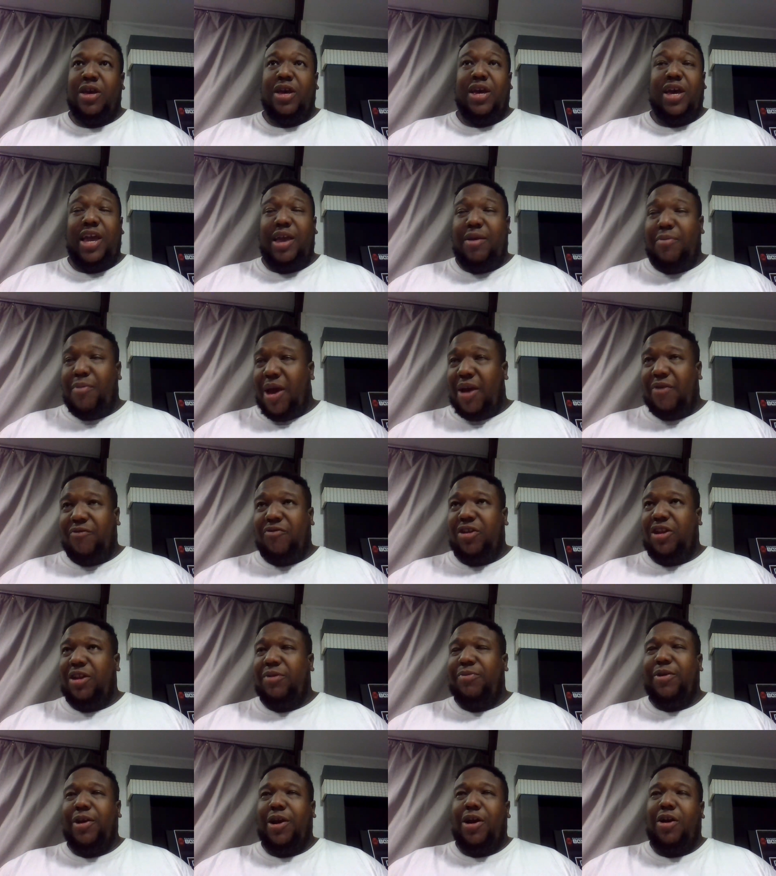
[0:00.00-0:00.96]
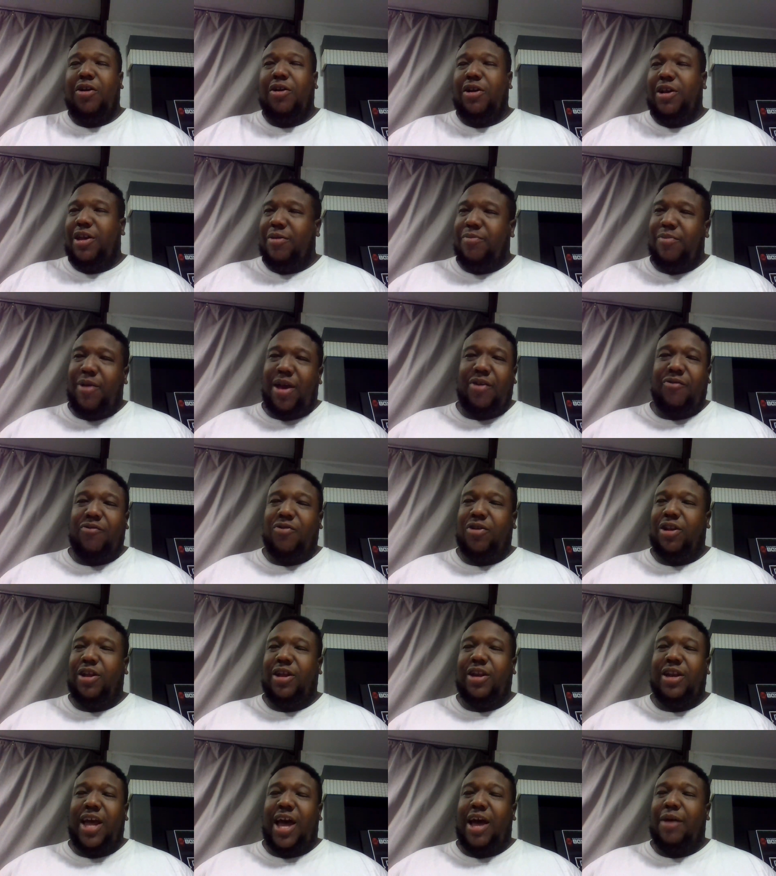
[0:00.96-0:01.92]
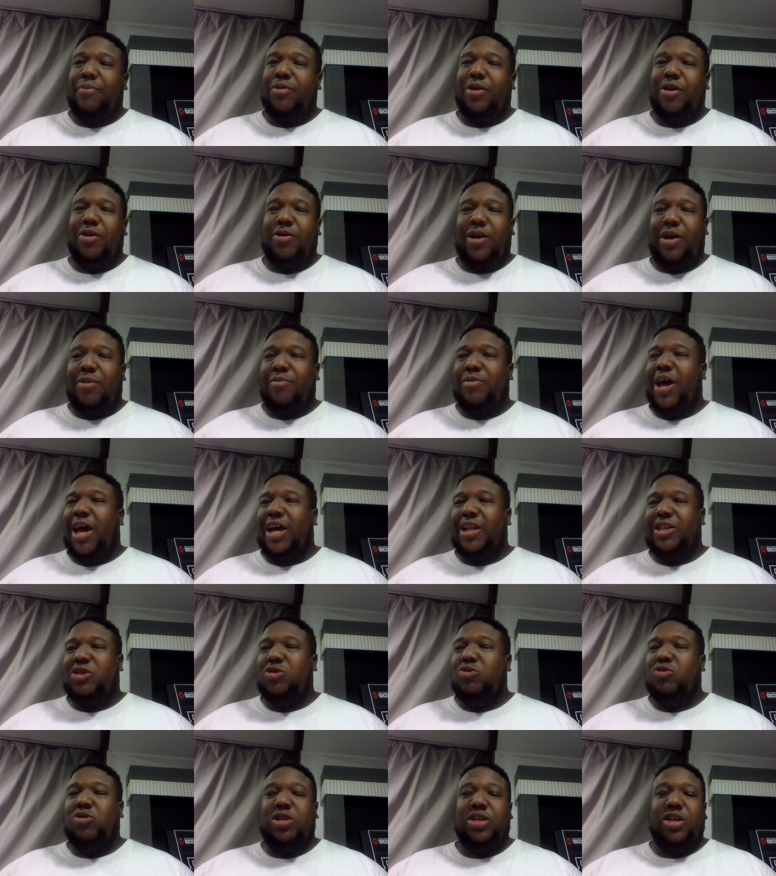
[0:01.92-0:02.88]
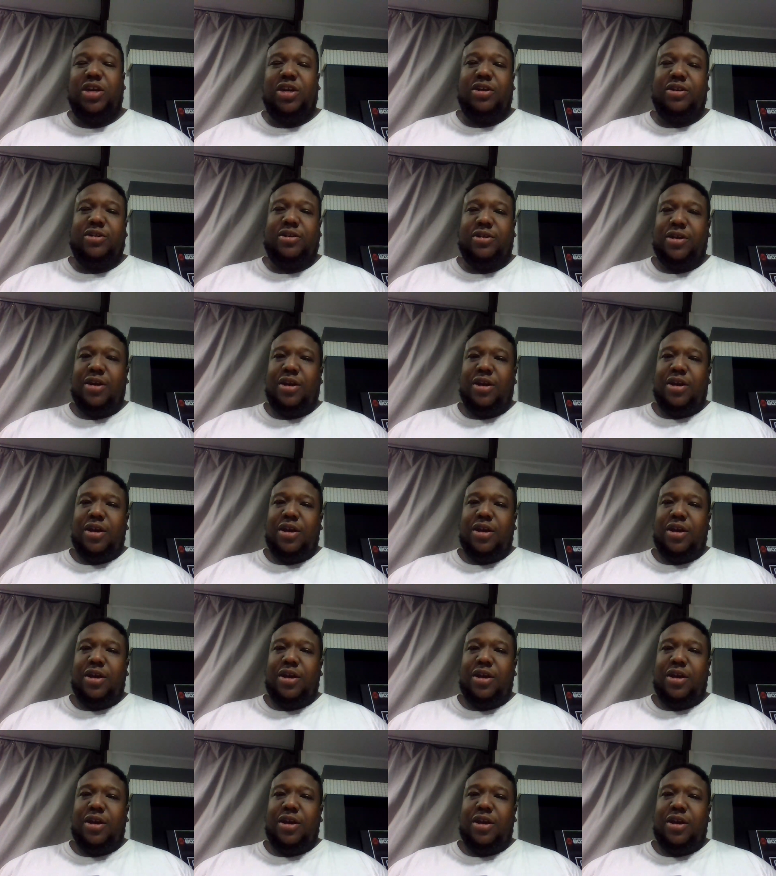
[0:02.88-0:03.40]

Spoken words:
He may really be hurt. He may really not be hurt. I'm not to judge.